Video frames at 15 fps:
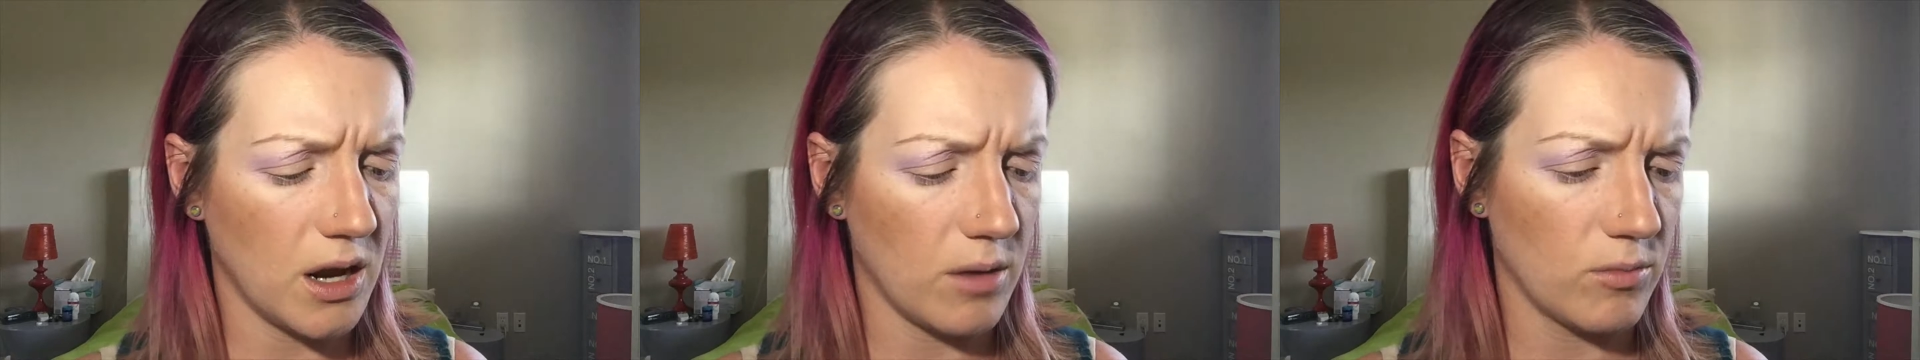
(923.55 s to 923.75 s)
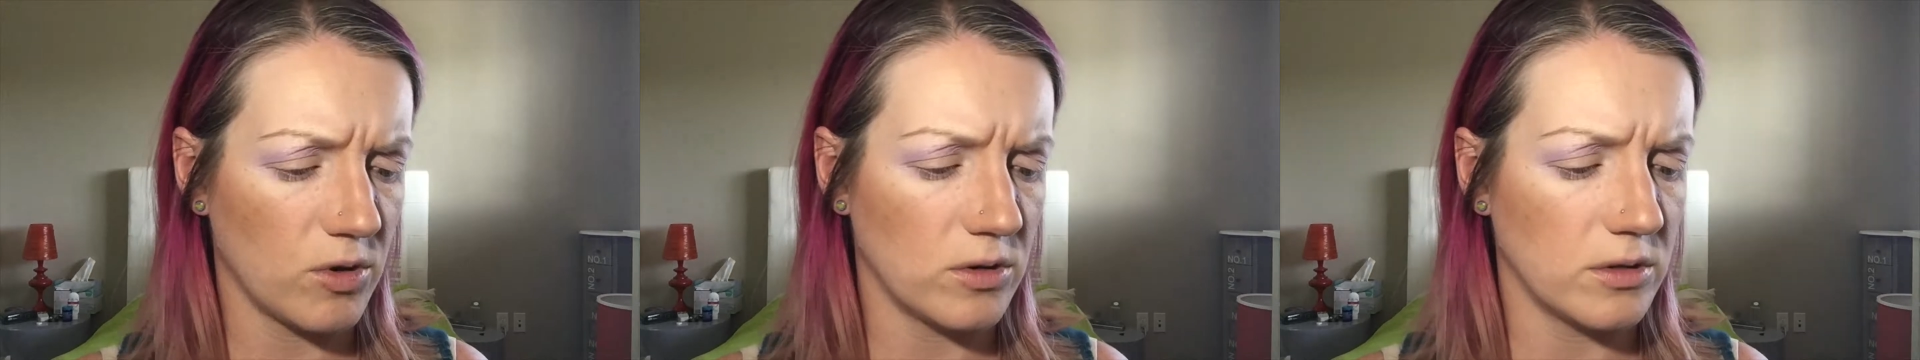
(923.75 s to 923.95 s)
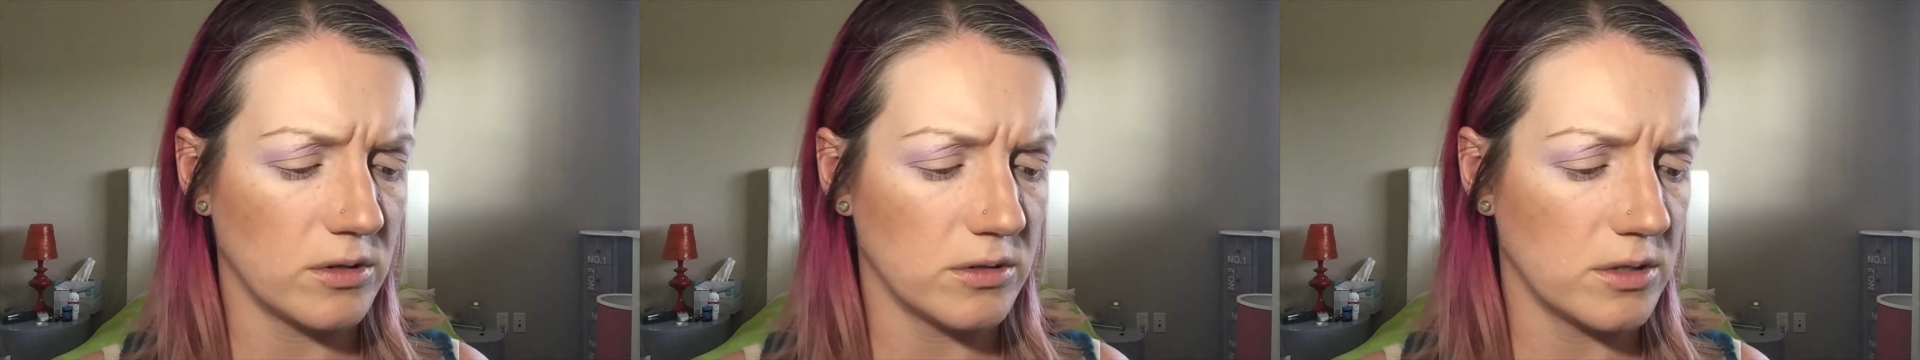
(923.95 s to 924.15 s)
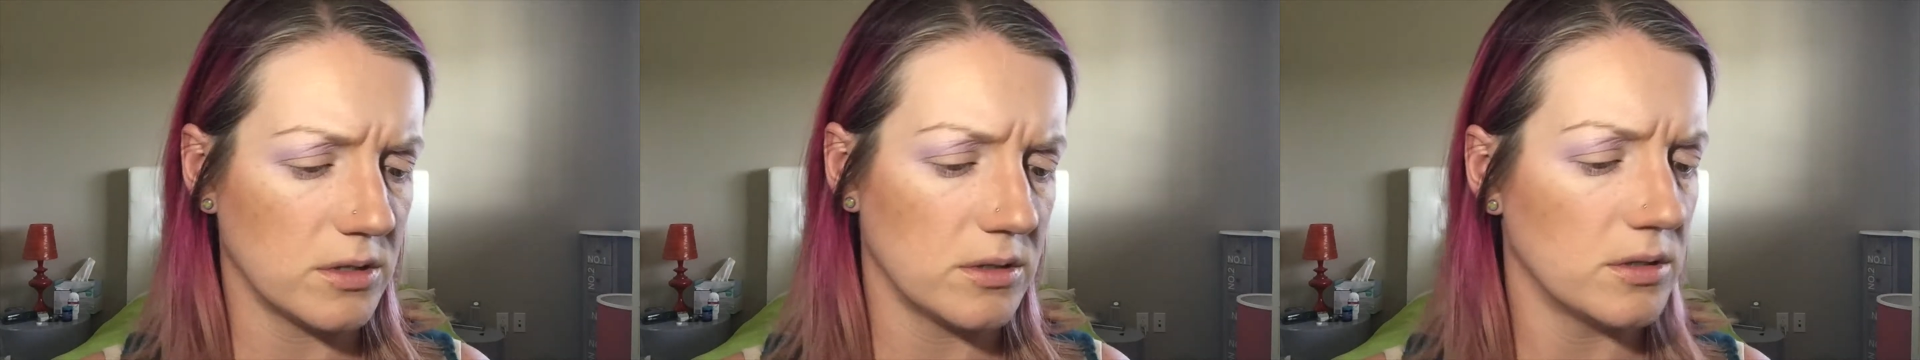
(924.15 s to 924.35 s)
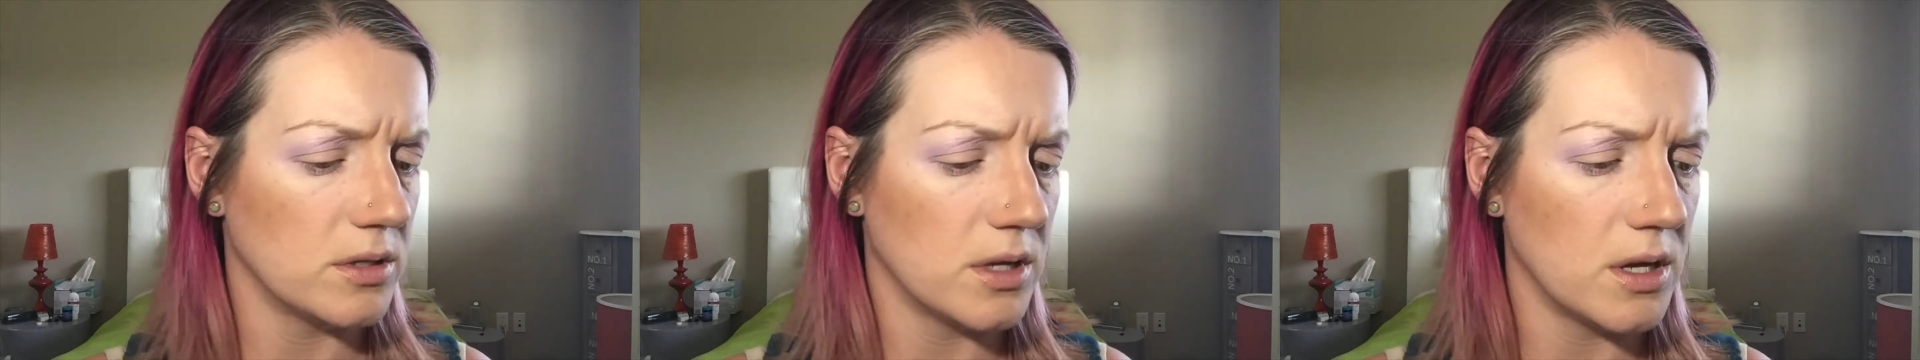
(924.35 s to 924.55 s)
emerald.
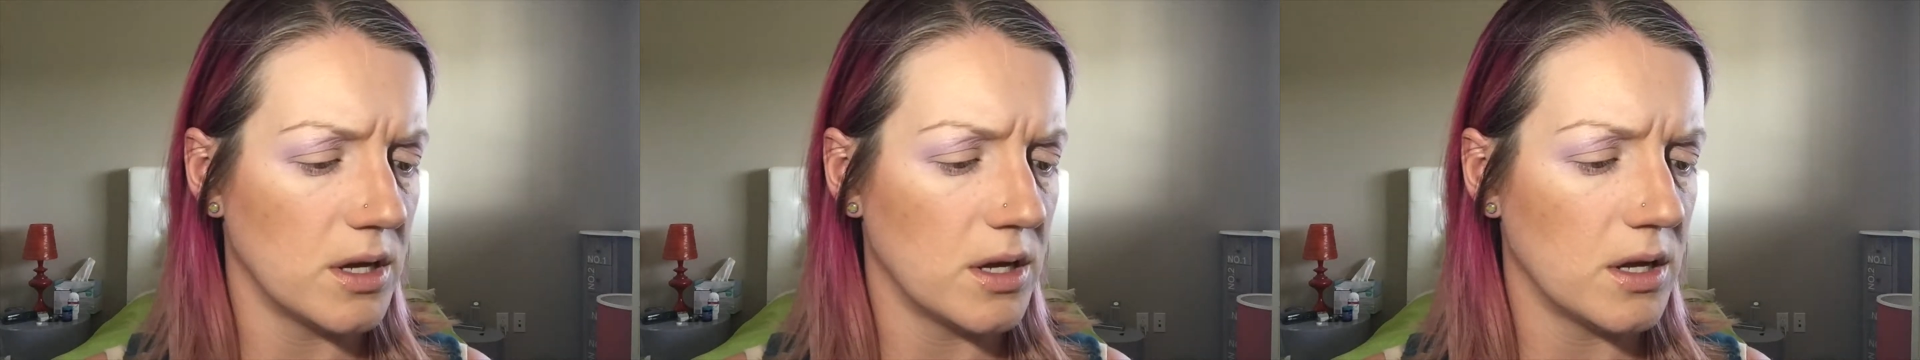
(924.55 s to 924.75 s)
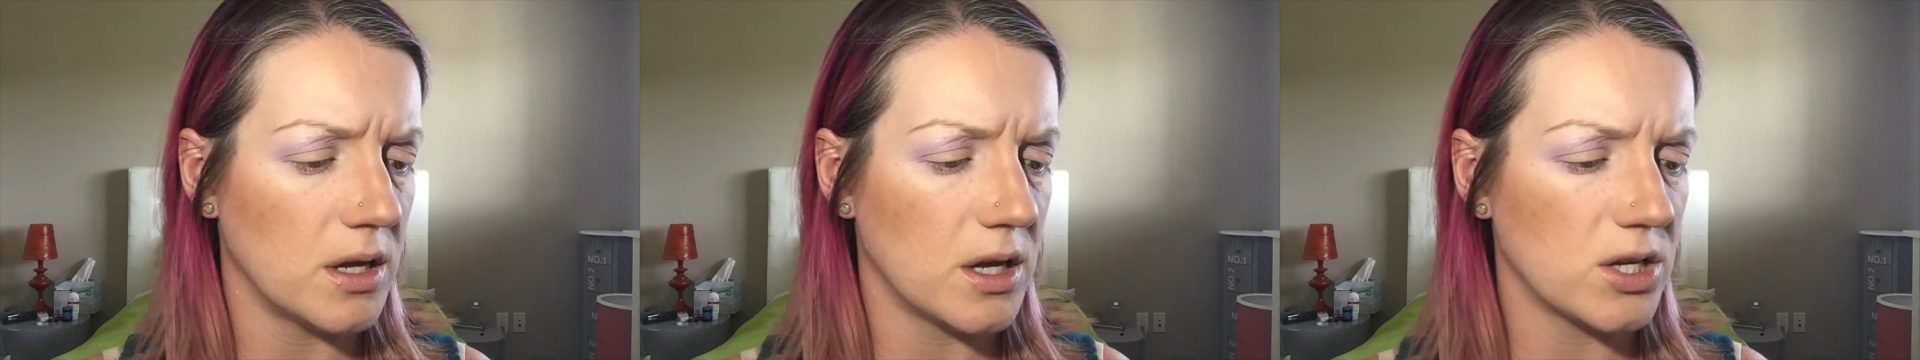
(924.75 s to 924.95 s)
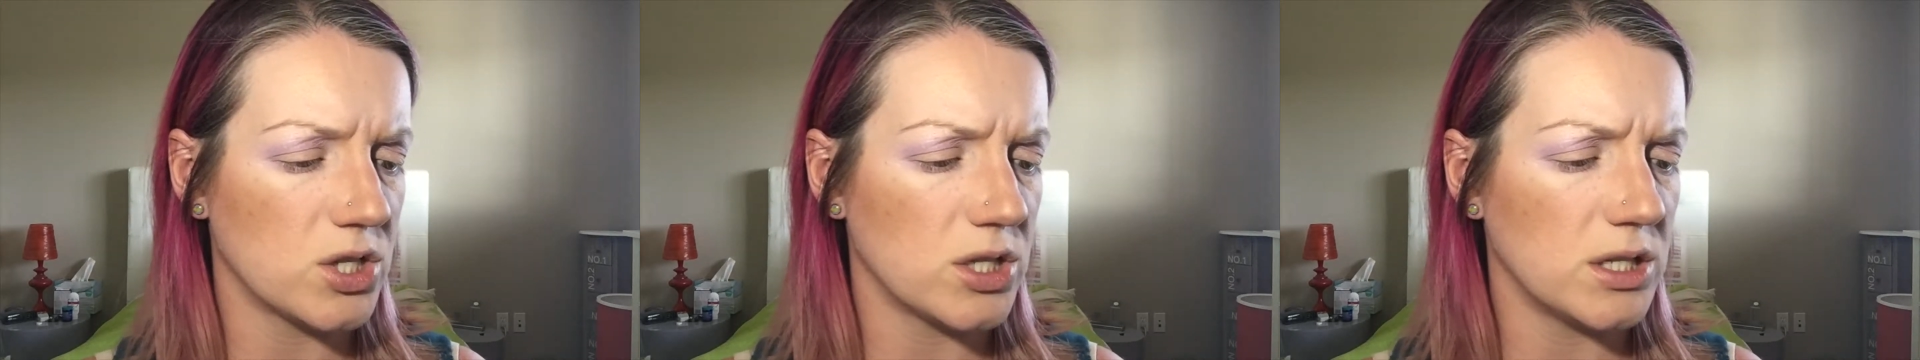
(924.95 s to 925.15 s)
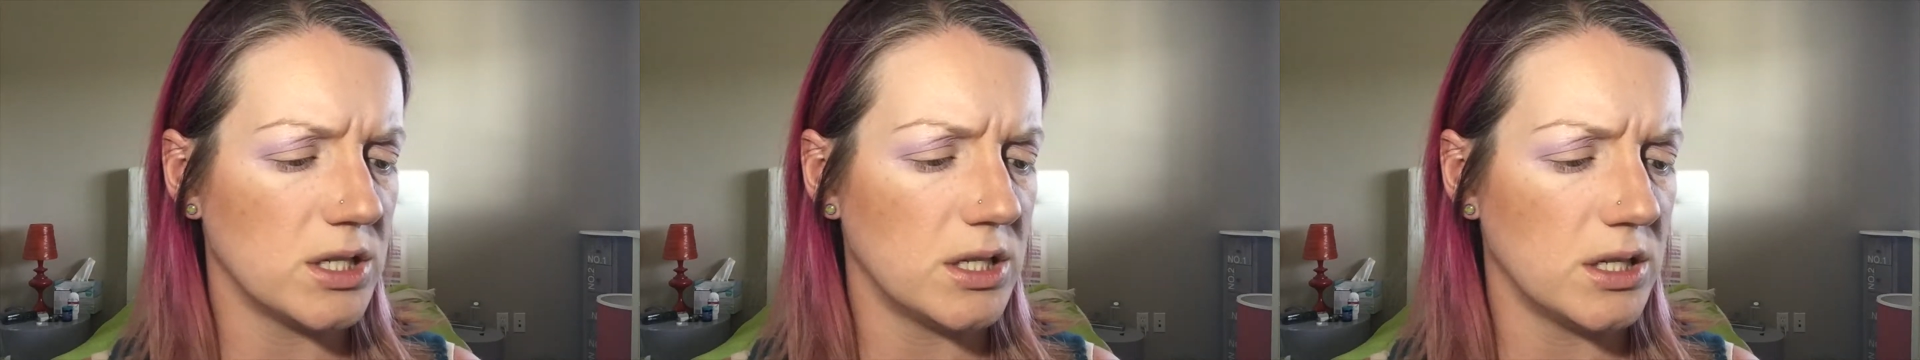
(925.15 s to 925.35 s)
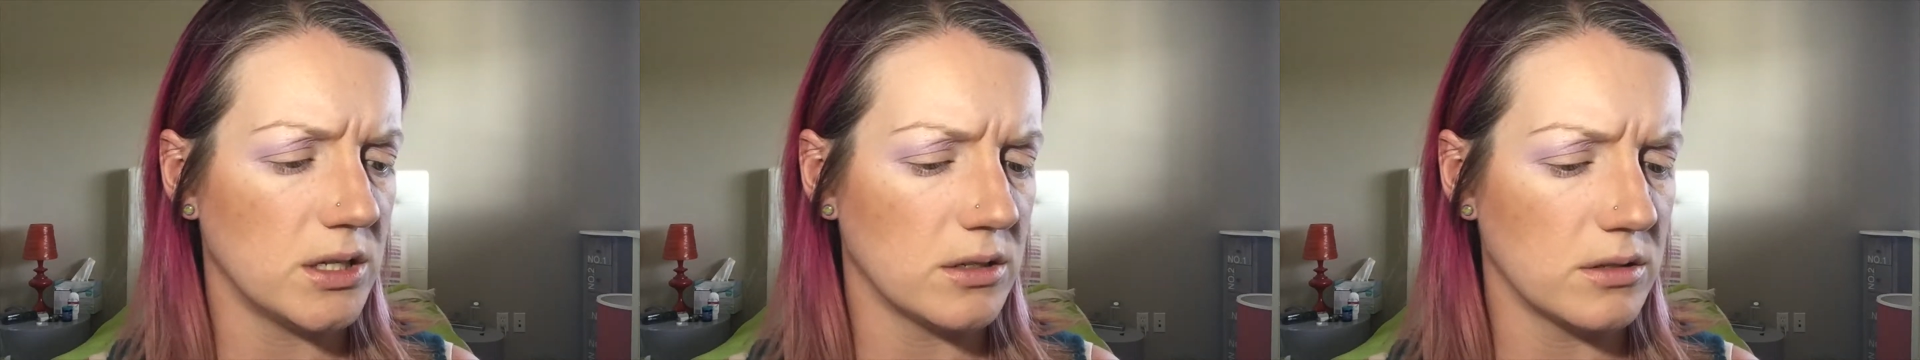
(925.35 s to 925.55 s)

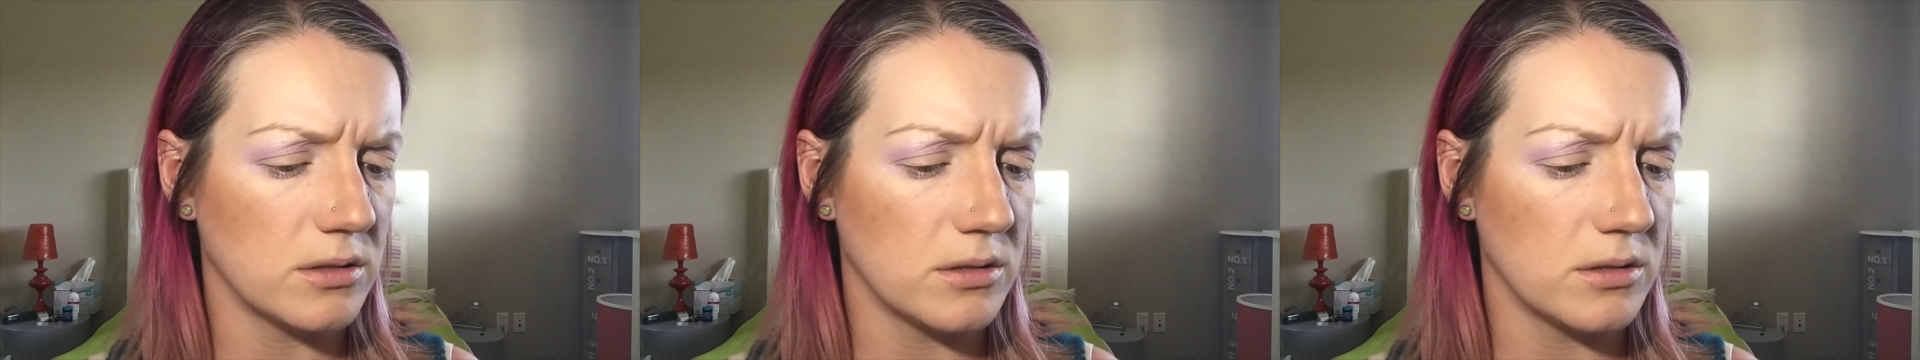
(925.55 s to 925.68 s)
Actually,